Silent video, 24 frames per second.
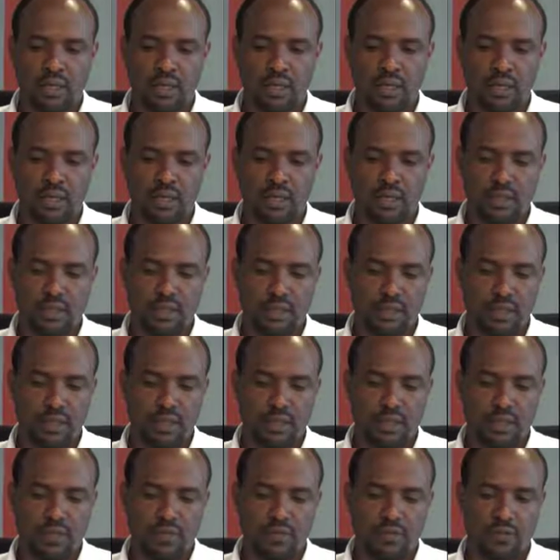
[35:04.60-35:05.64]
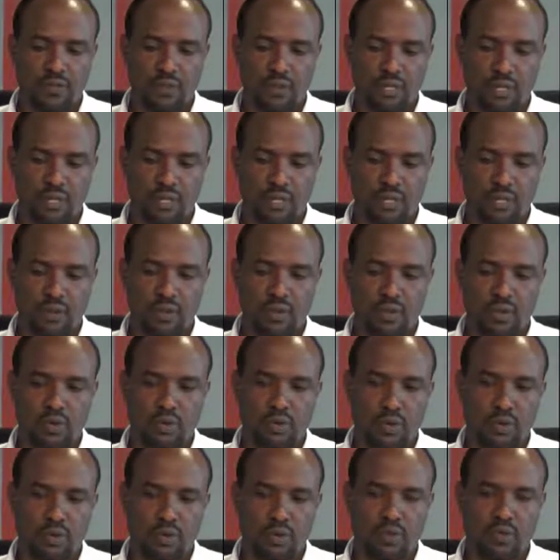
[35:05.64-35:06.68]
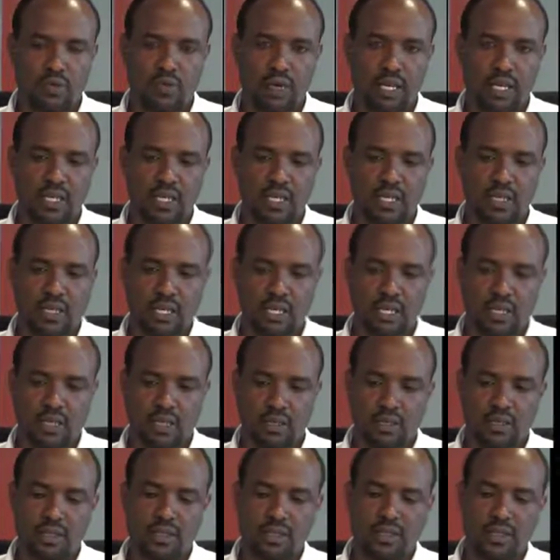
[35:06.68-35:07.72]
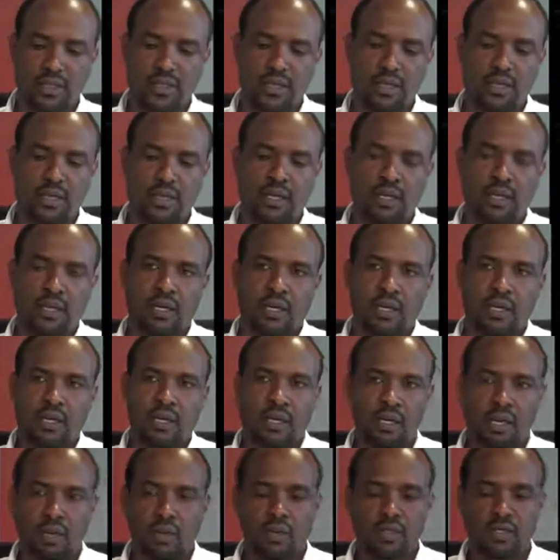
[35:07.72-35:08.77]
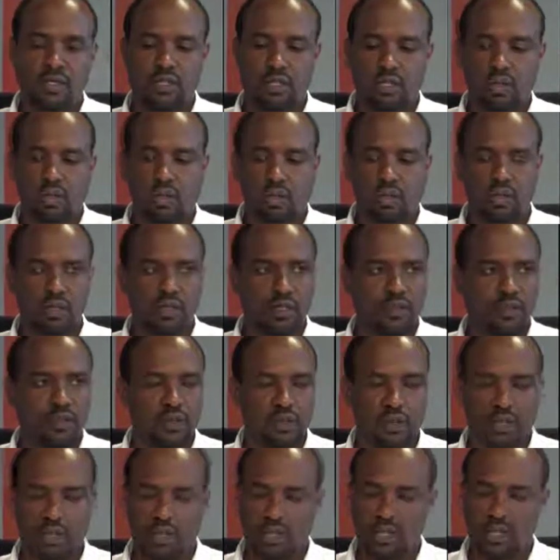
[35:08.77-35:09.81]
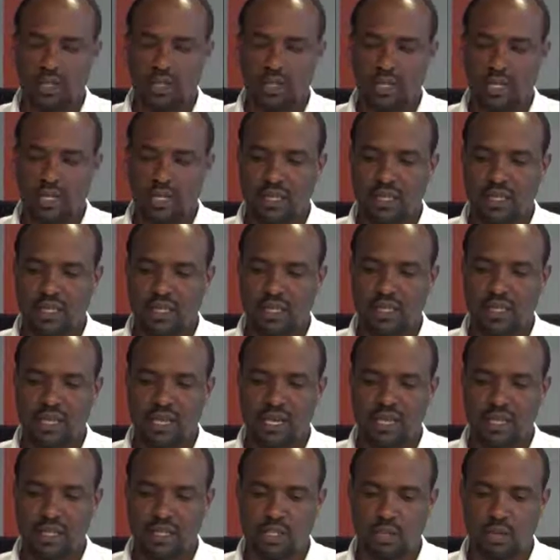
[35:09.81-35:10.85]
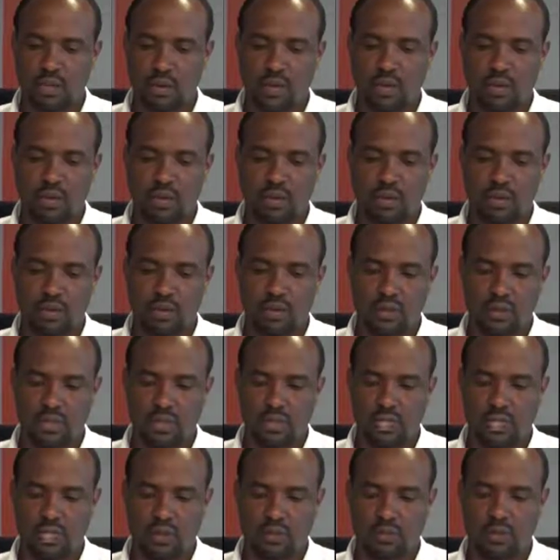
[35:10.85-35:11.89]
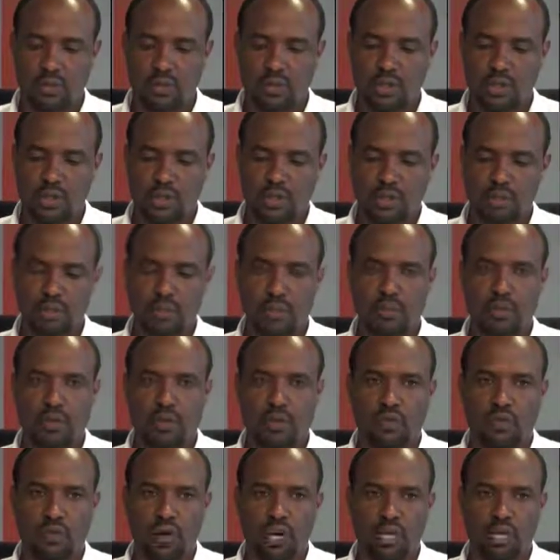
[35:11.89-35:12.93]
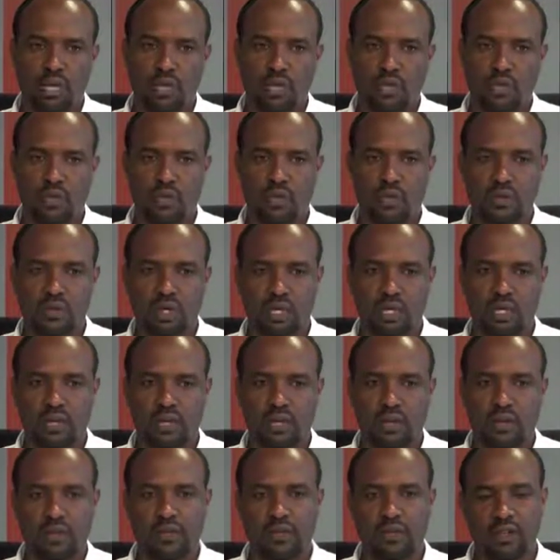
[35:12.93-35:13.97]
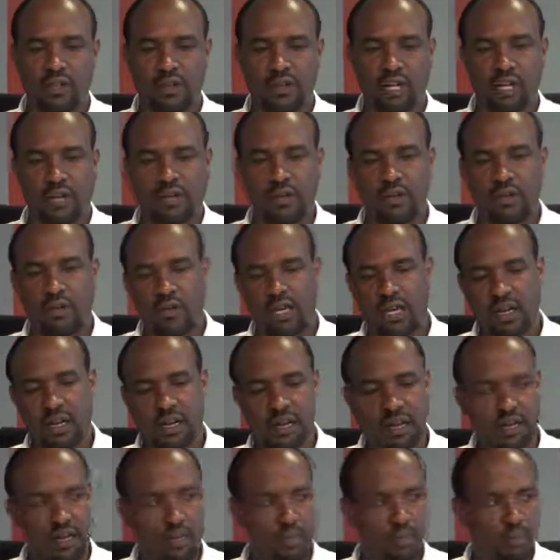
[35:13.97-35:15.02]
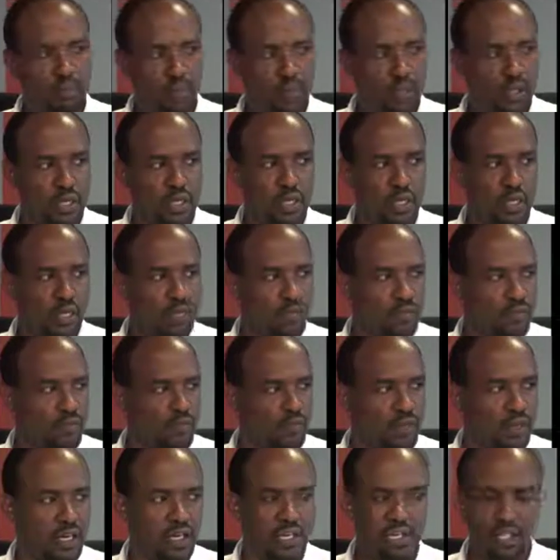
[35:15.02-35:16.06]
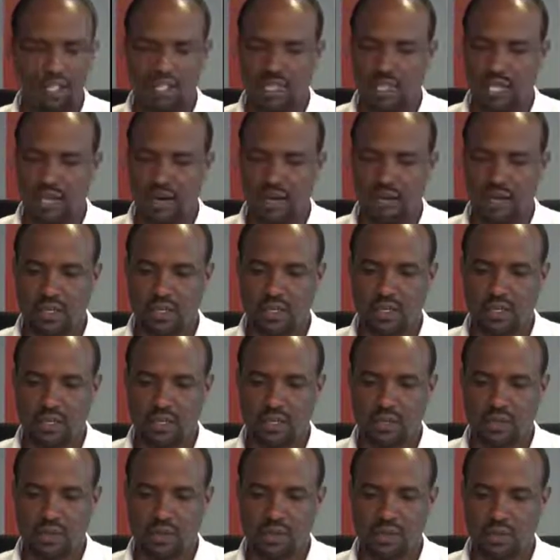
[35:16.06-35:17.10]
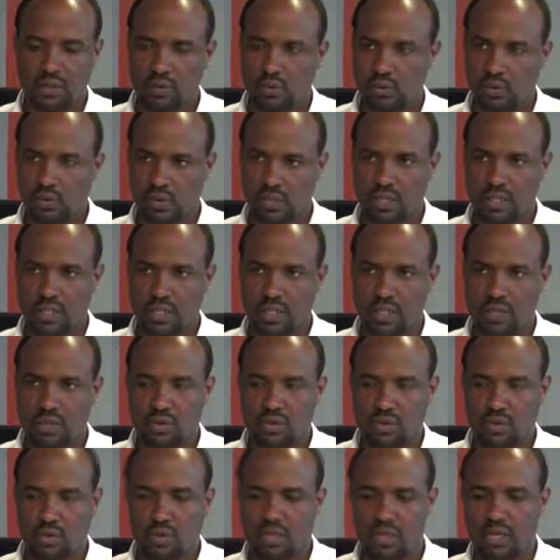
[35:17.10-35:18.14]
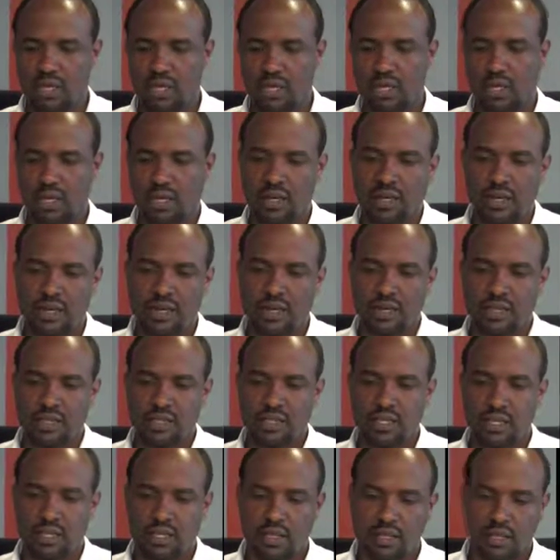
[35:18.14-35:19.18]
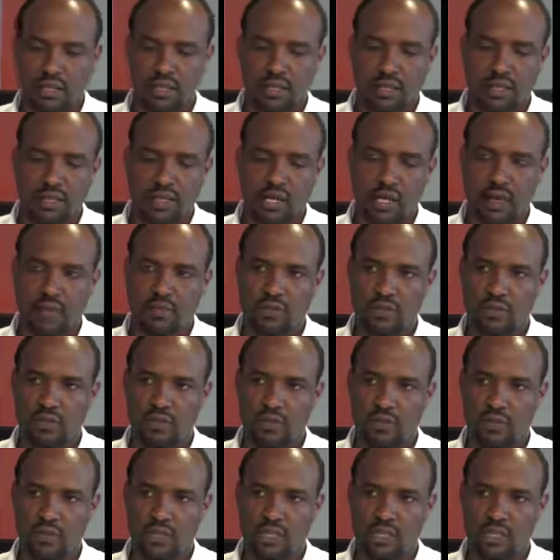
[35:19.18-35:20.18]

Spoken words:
then free intake could be provided, and downstream of the free intake side spillway or escape should be provided, so that if the bigger flood is diverted or entered through intake, then it have to